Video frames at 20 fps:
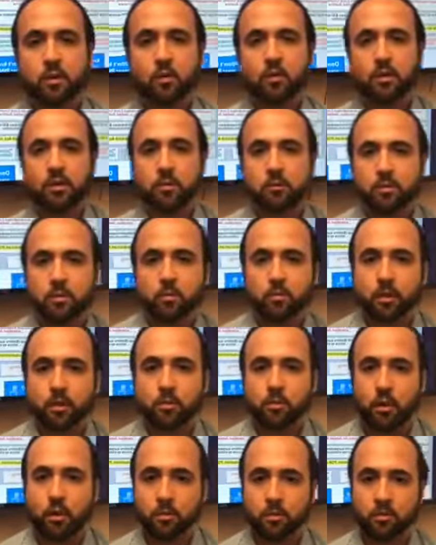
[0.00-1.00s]
I want to appeal my
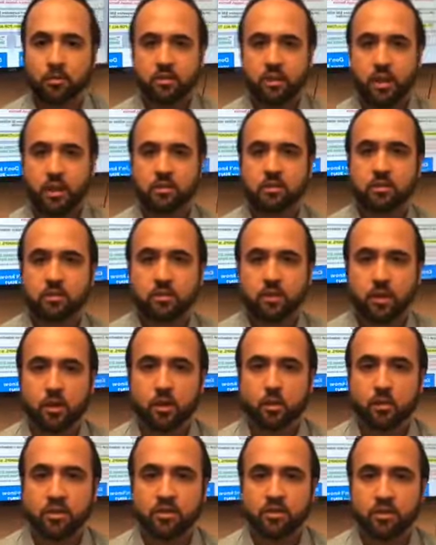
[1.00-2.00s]
property taxes, they
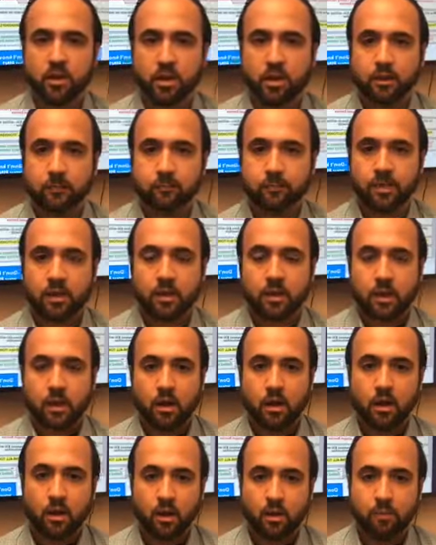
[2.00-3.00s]
always say,
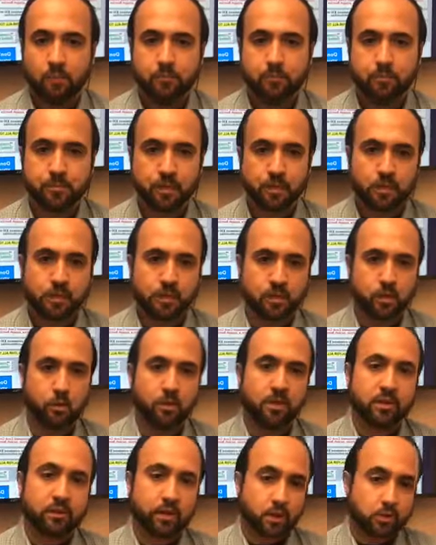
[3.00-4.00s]
um, you know,
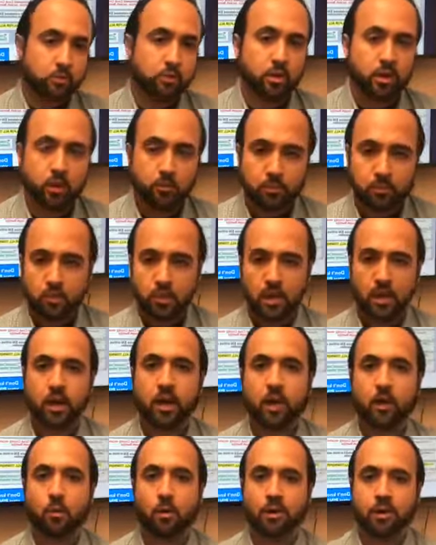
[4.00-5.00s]
my tax bill came too
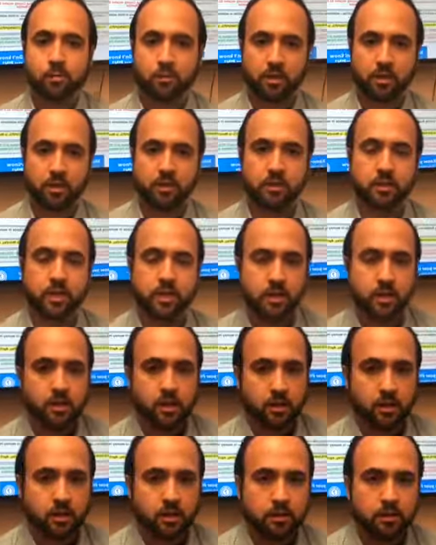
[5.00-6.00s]
high. I want to appeal it.
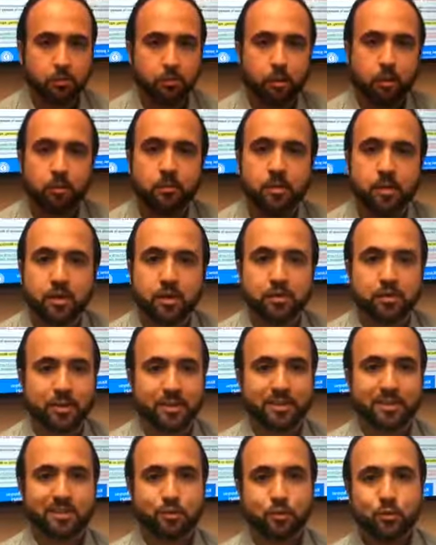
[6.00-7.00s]
The problem there is
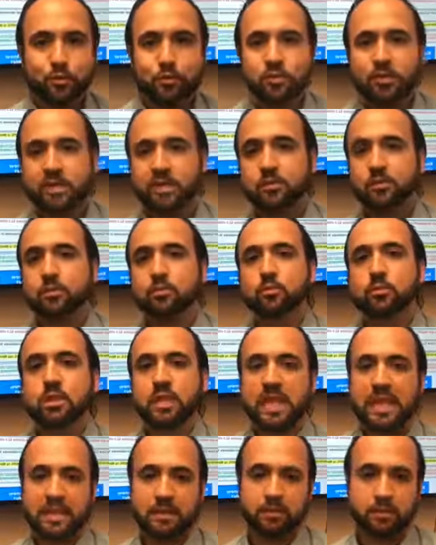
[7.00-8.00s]
that it's usually too
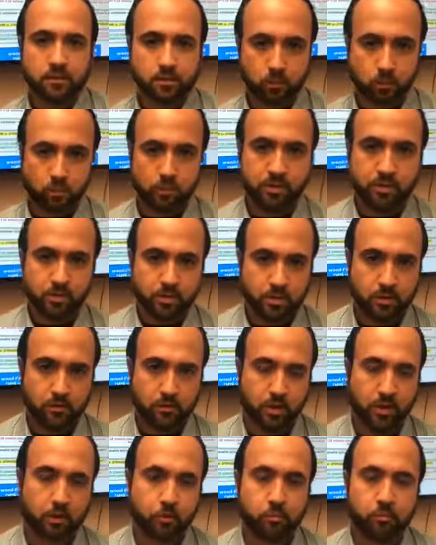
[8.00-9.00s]
late to appeal that
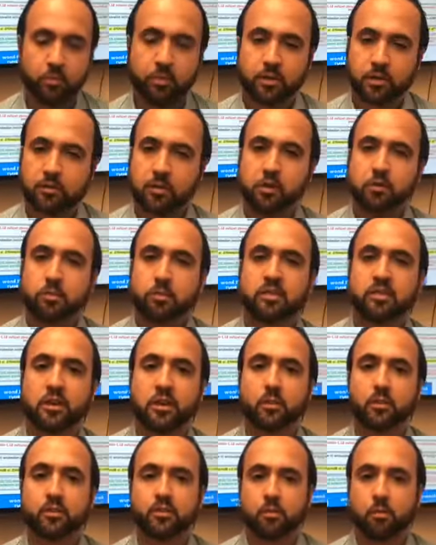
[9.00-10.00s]
tax bill because, as we
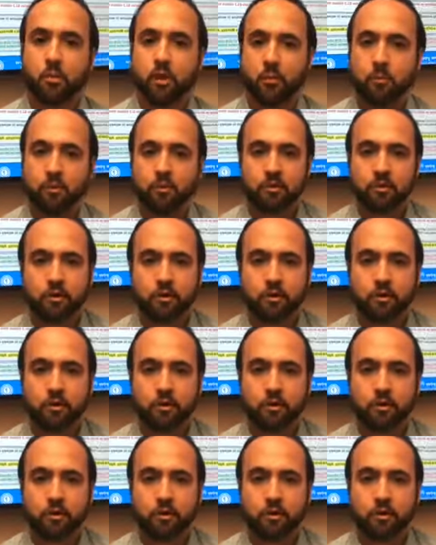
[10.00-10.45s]
said, it was a property